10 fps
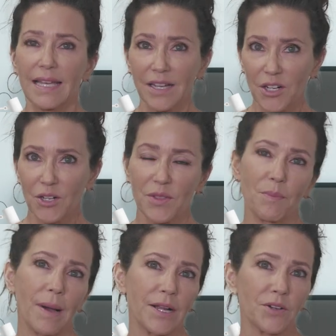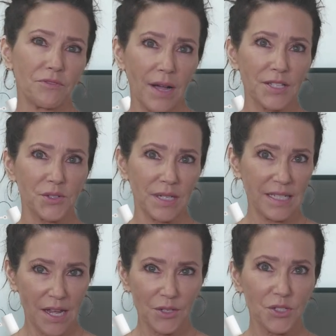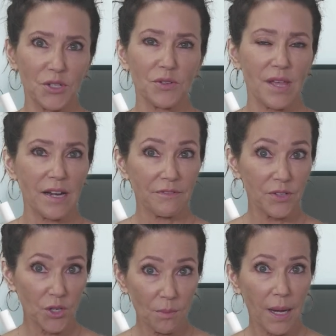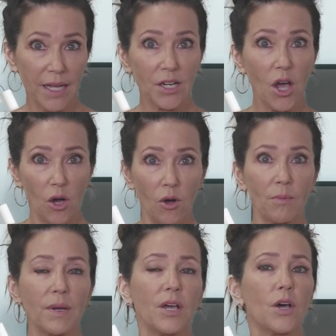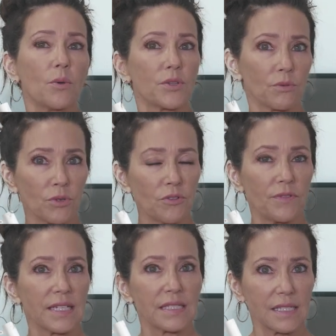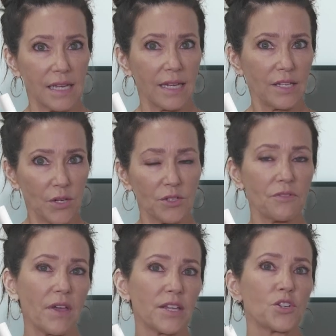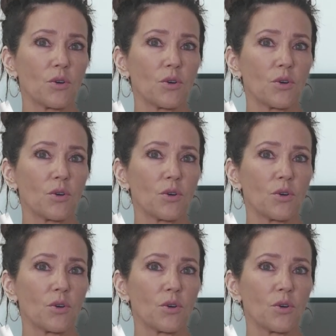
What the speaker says: Here, the Buyer Advisory tells you that if you're buying a home with a roof that's 10 years of age